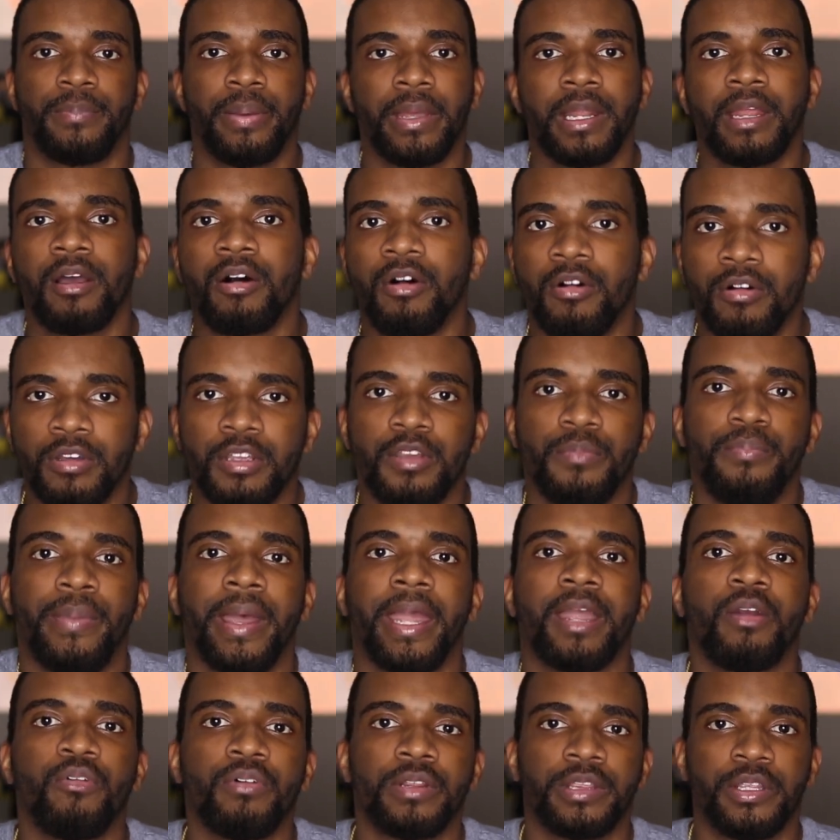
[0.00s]
Depending on who you
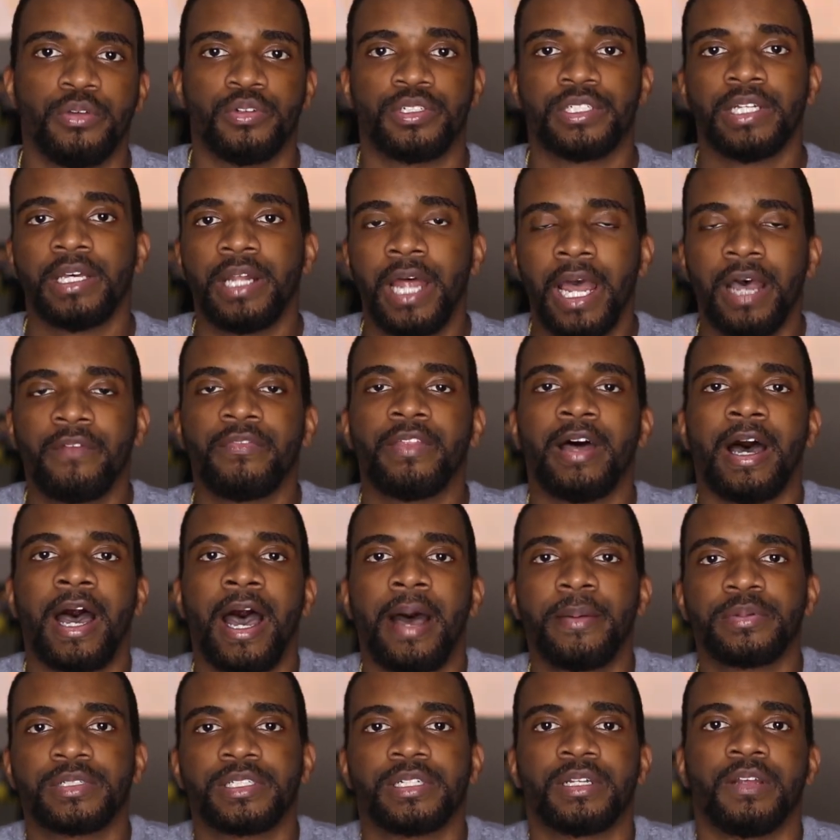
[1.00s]
bank with, you should have the
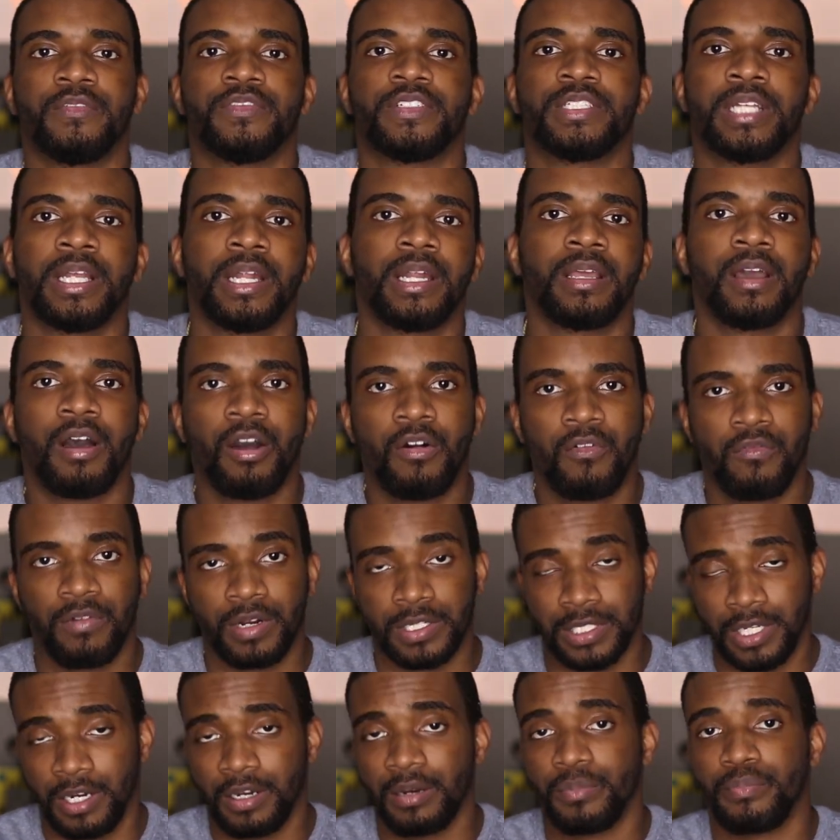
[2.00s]
option of sending
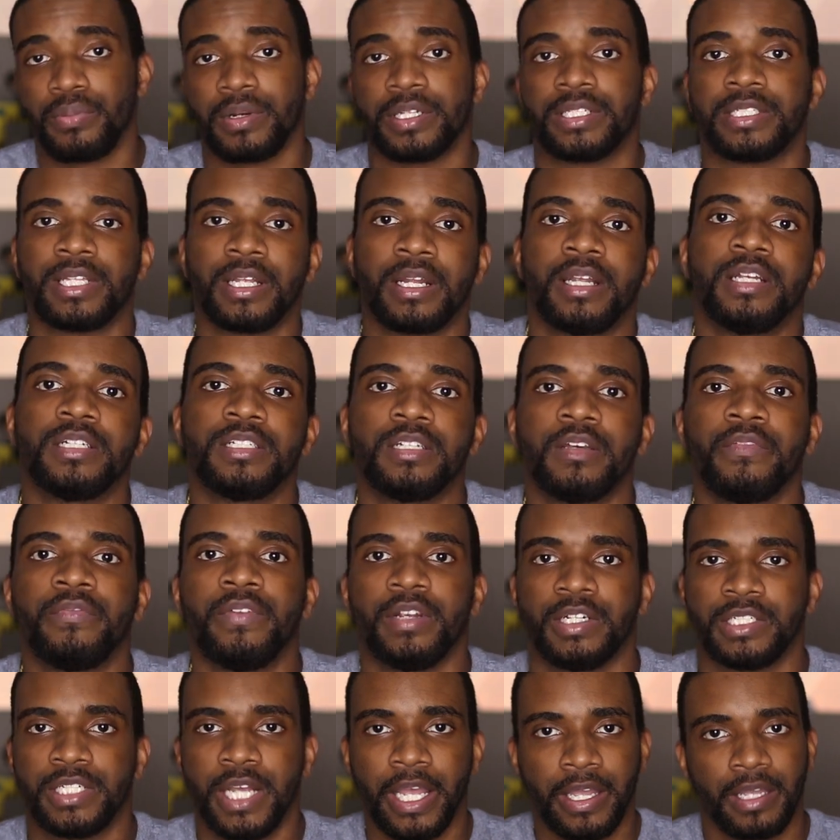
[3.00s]
over a certain percentage of
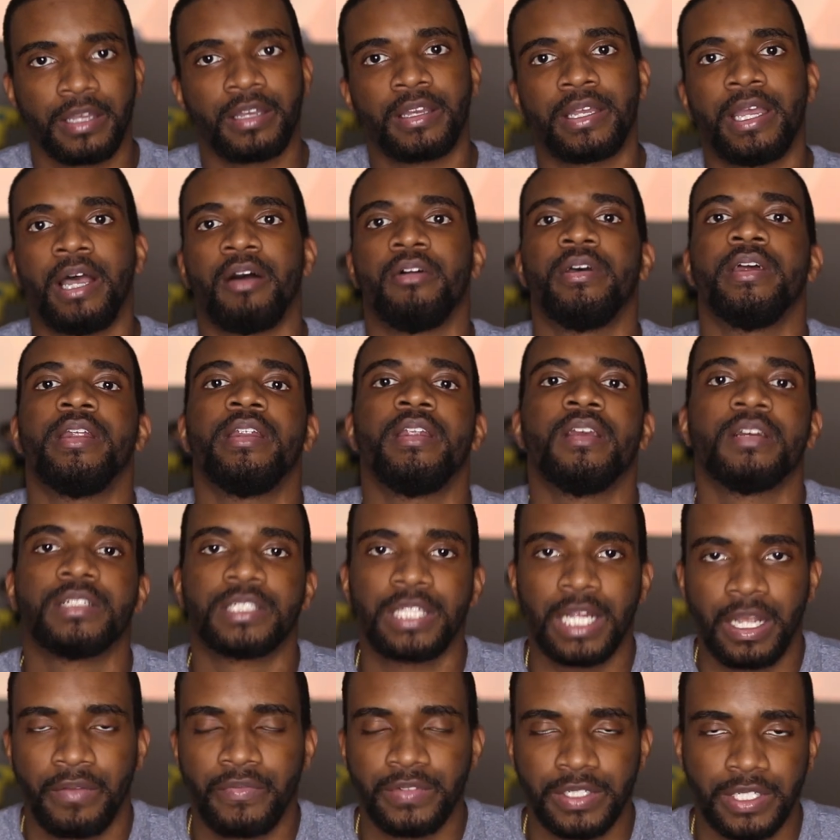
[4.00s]
your checking account into your
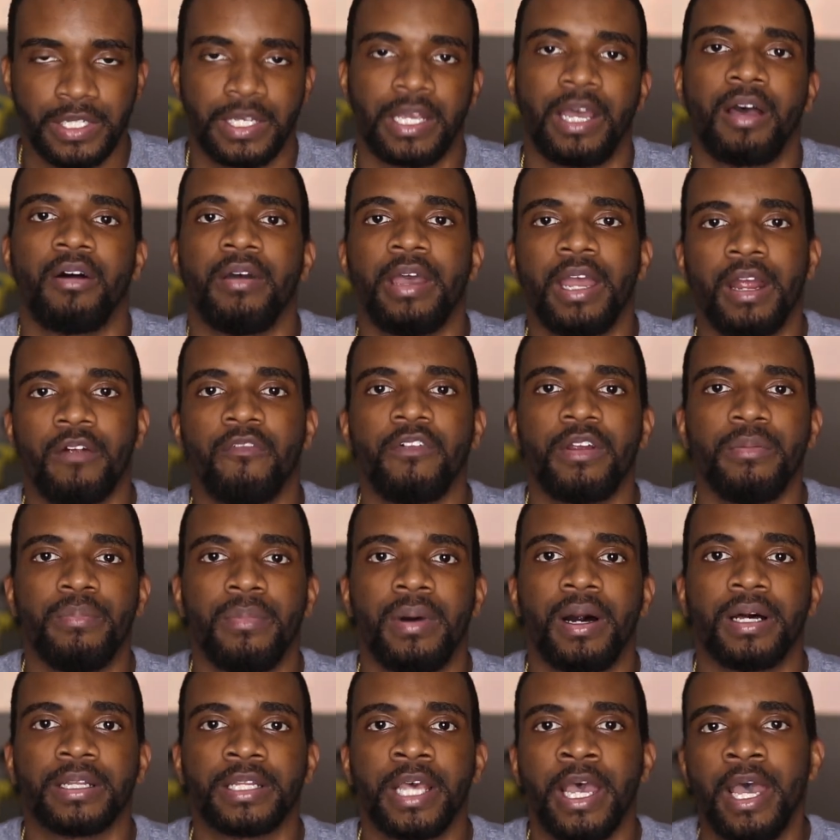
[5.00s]
savings account every
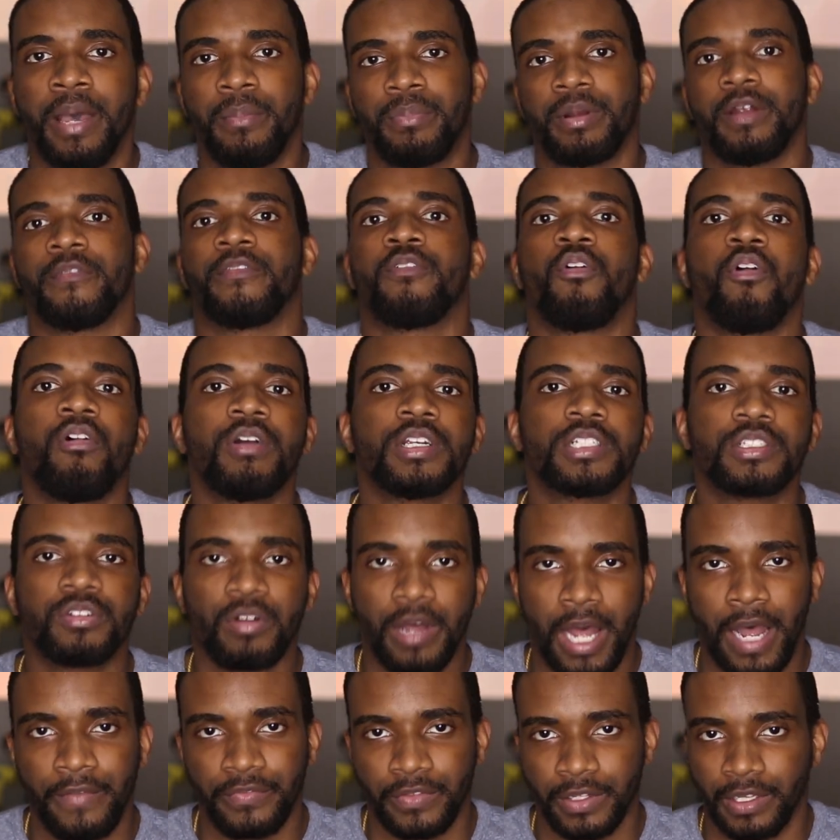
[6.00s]
month, but of course
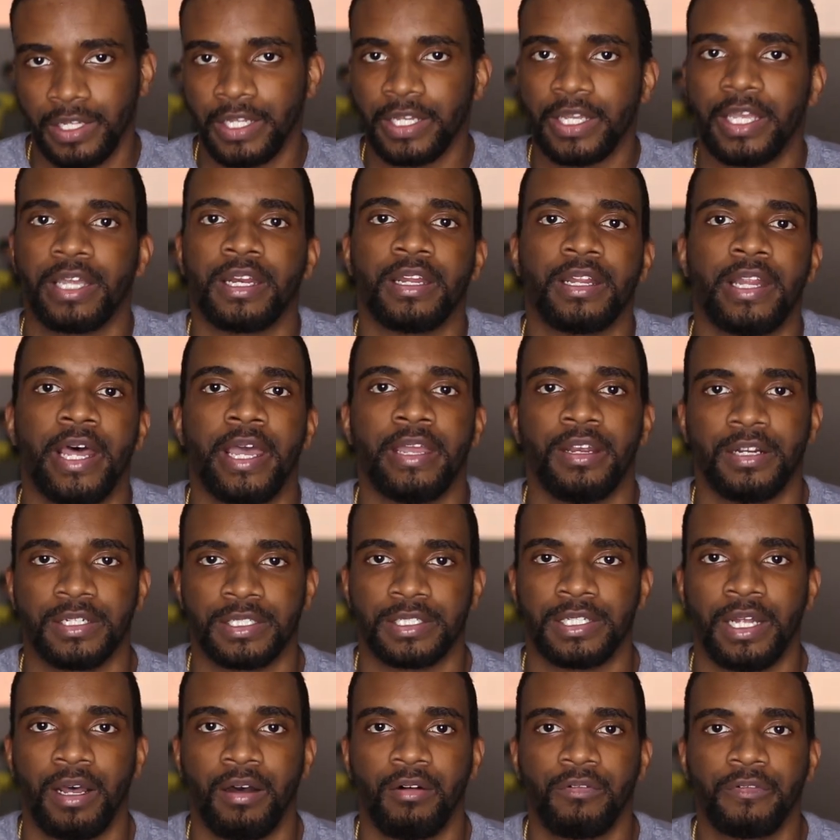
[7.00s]
you'll have to look into that
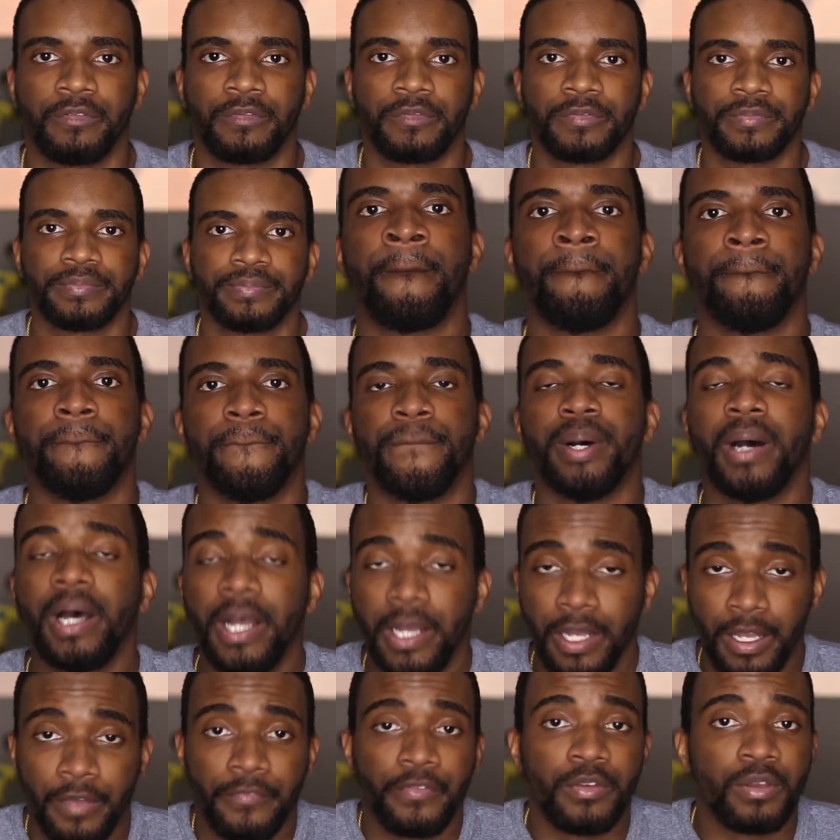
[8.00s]
yourself.
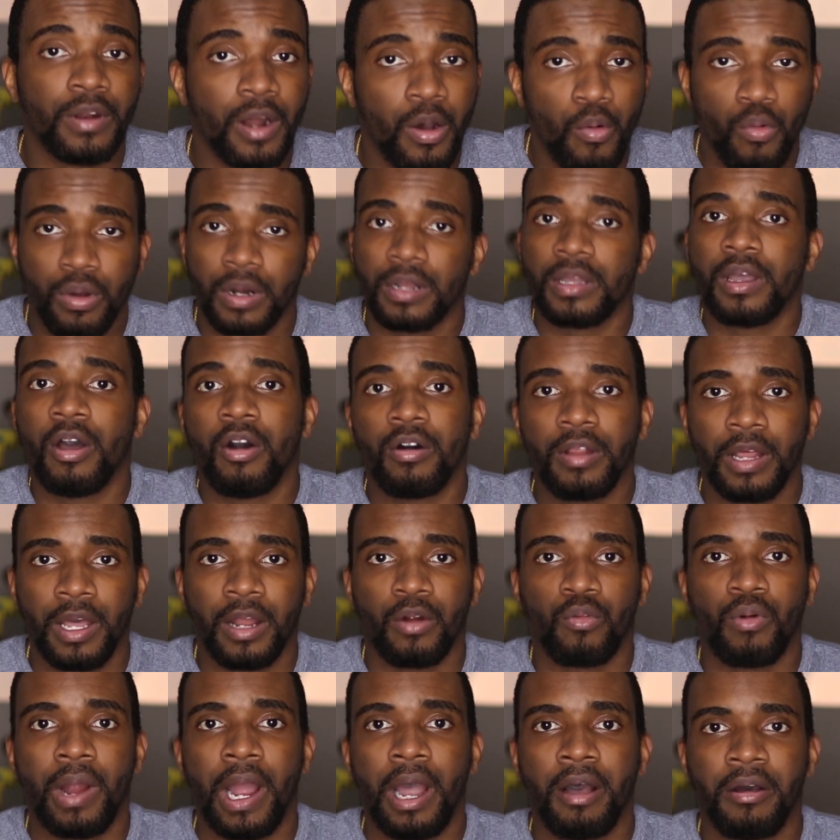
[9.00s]
But if you don't want to go
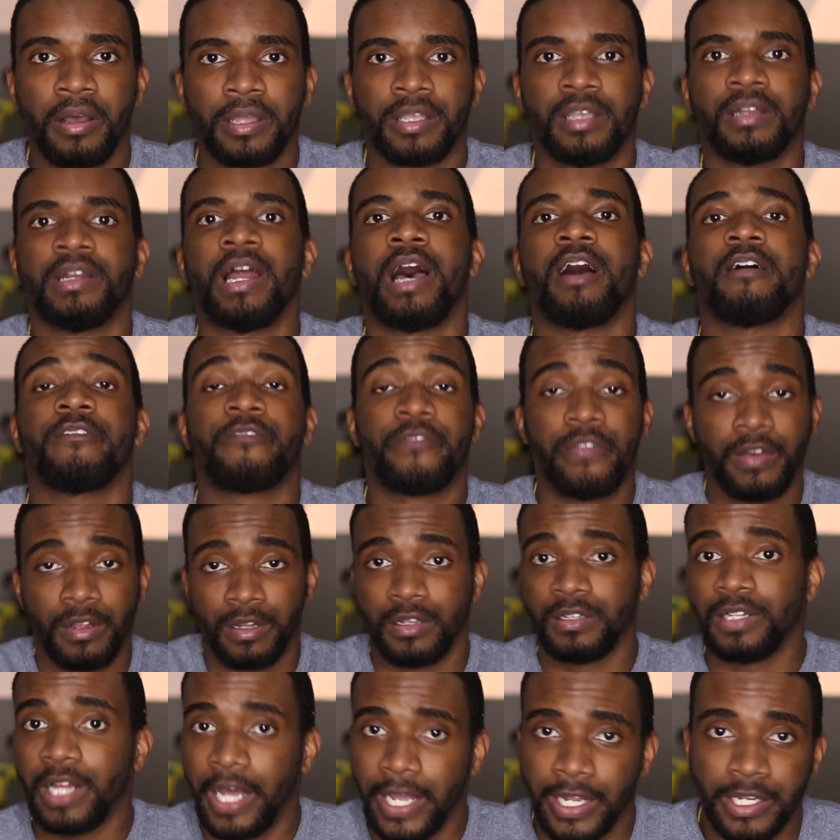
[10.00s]
that route and you're not
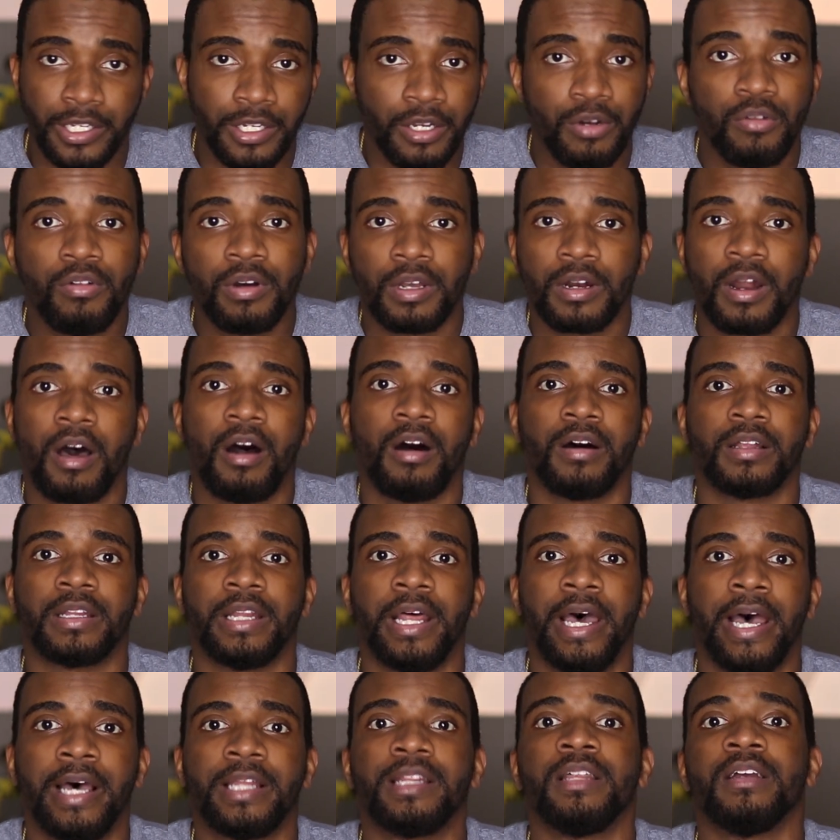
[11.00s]
feeling like doing all of
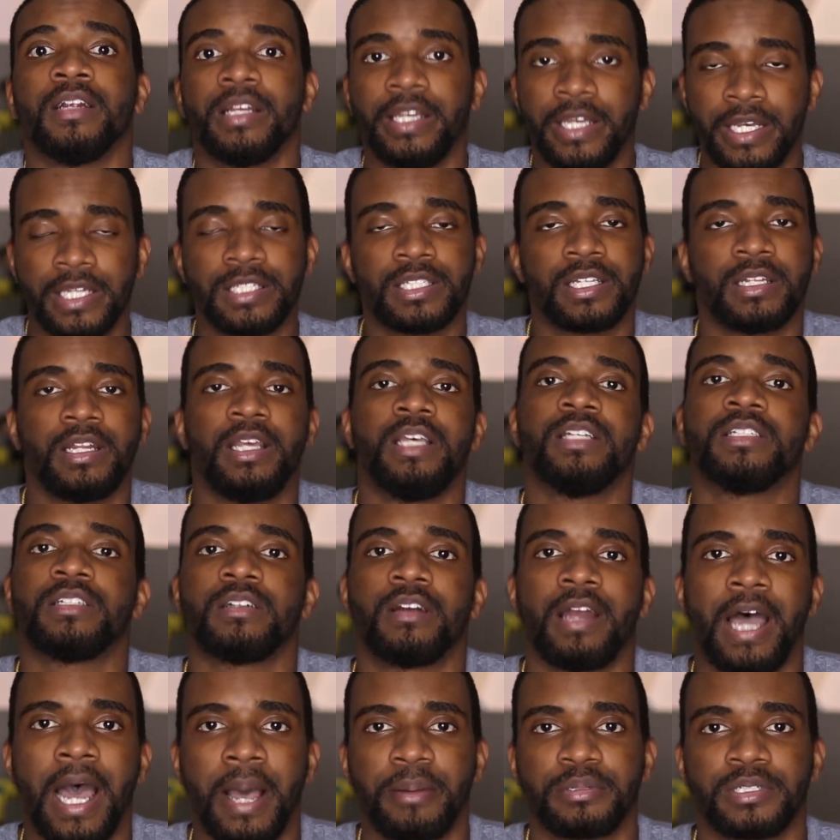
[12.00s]
that, there is an
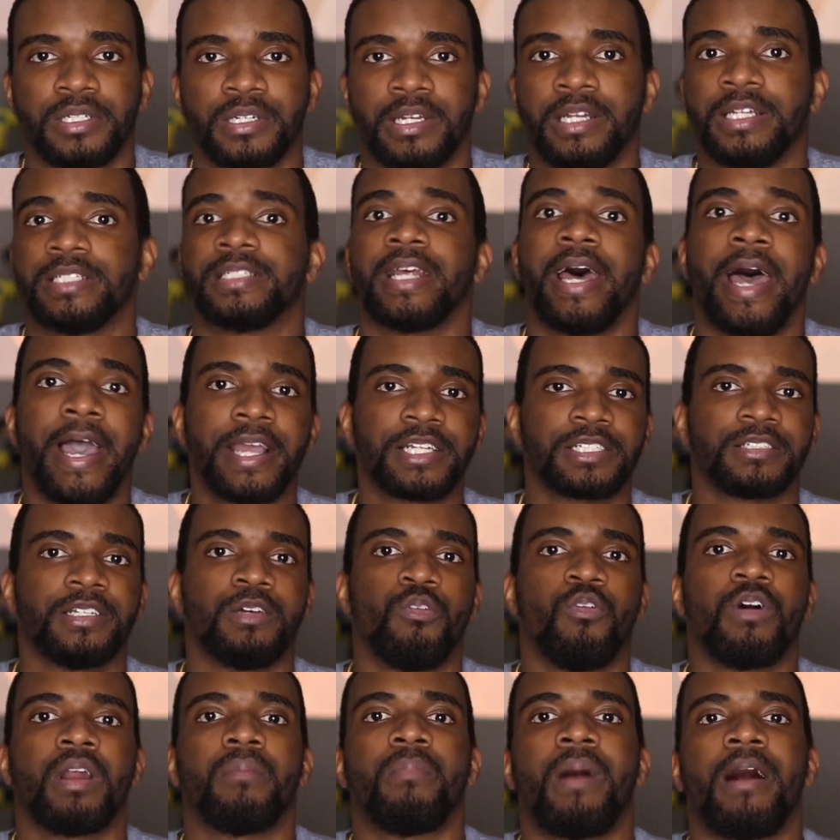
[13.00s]
easier option, and it's
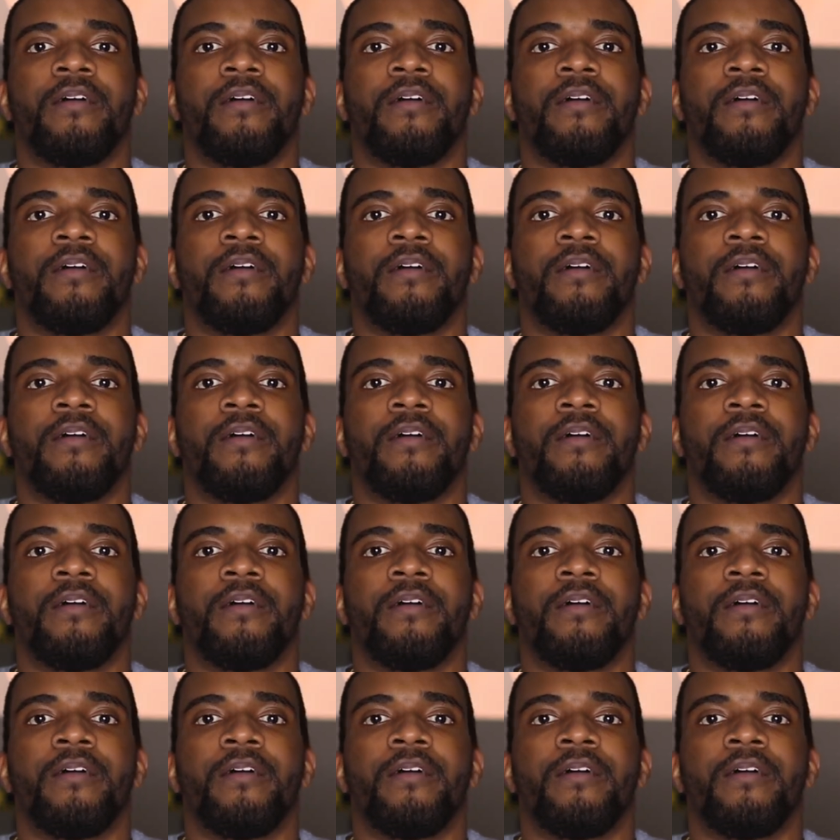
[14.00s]
actually one of